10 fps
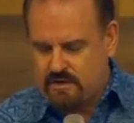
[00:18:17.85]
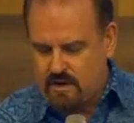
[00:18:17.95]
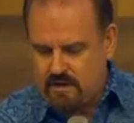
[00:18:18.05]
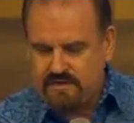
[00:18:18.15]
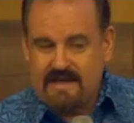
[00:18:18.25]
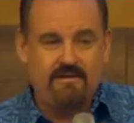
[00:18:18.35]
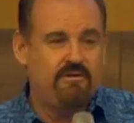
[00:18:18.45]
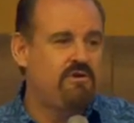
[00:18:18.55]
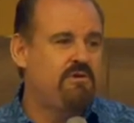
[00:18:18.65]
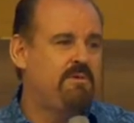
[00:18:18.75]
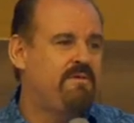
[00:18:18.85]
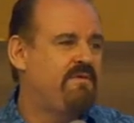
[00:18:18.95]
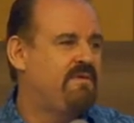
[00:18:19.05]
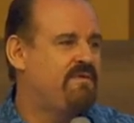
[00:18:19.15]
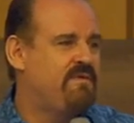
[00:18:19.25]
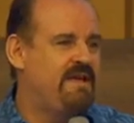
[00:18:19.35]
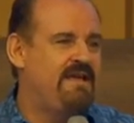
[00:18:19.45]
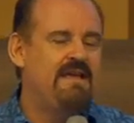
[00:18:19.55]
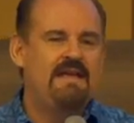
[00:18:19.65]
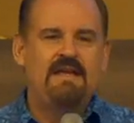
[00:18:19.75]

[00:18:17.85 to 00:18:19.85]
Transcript: all downloadable for free